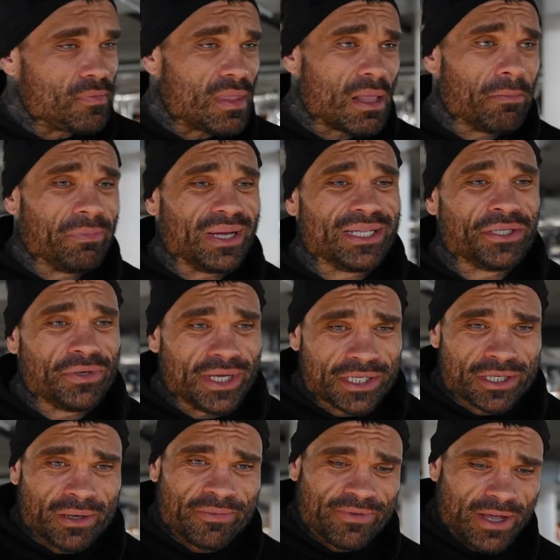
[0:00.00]
But until next
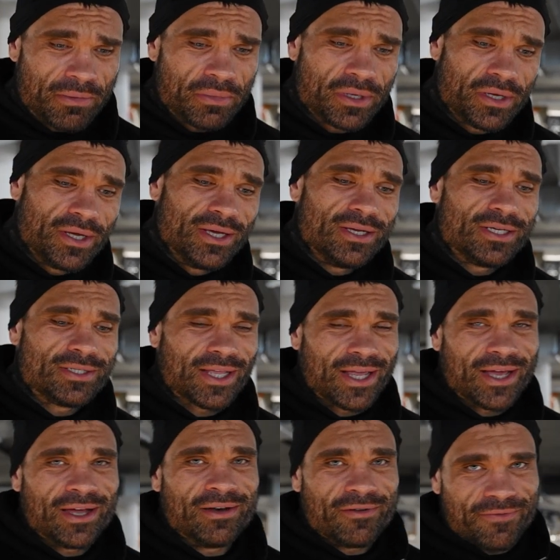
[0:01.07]
time fam, stay
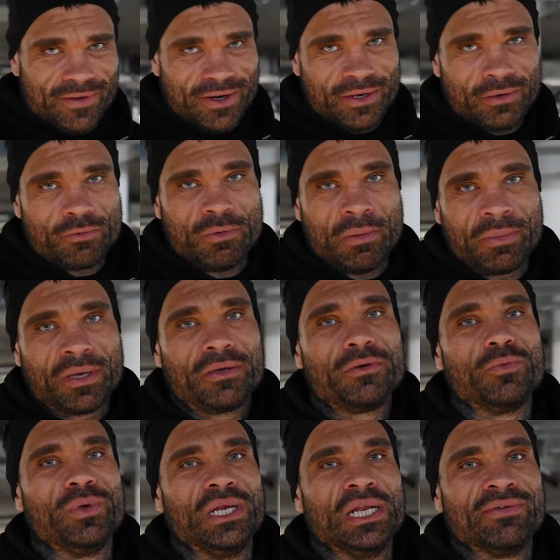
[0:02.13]
undefeated. Remember,
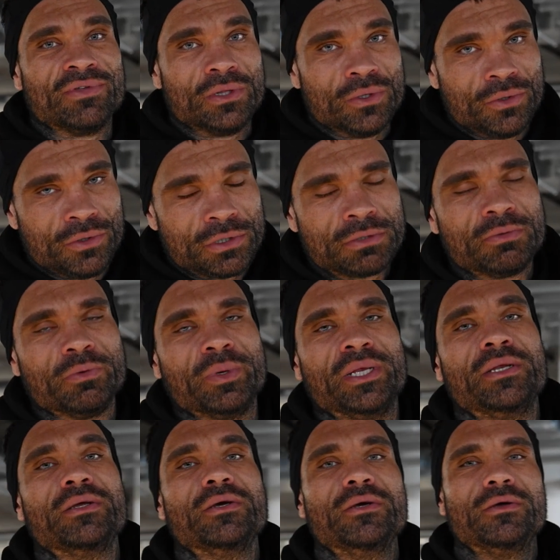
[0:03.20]
we never lose, we win,
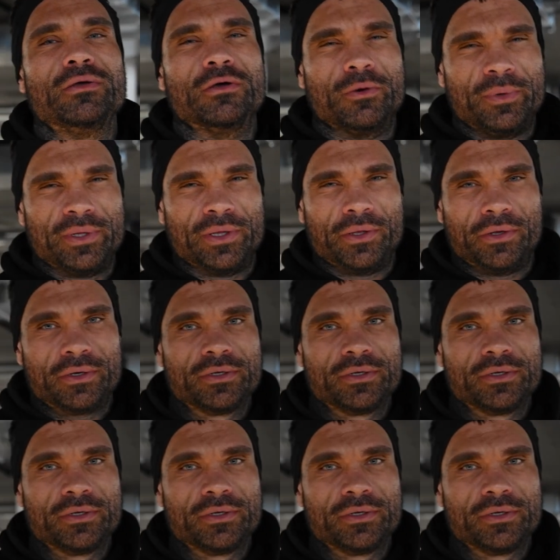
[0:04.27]
or we learn.